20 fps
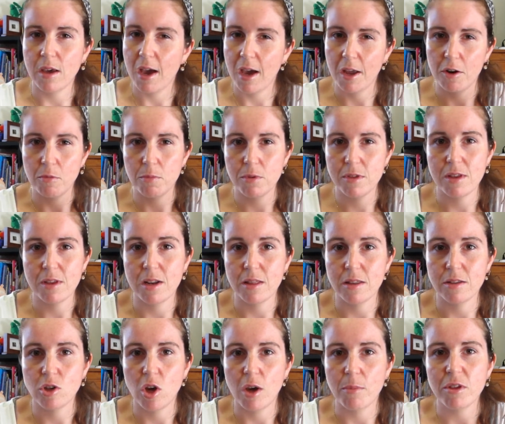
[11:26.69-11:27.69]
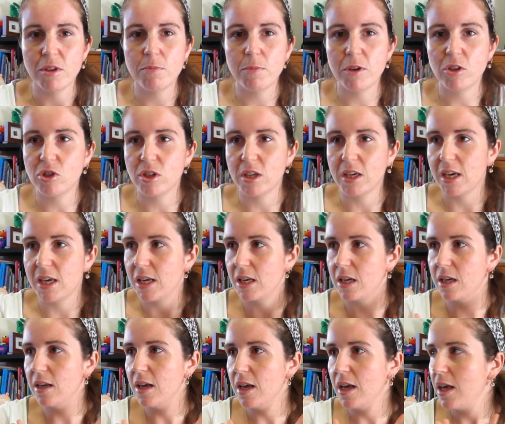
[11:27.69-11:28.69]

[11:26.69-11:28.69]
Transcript: 100% of the time, especially in,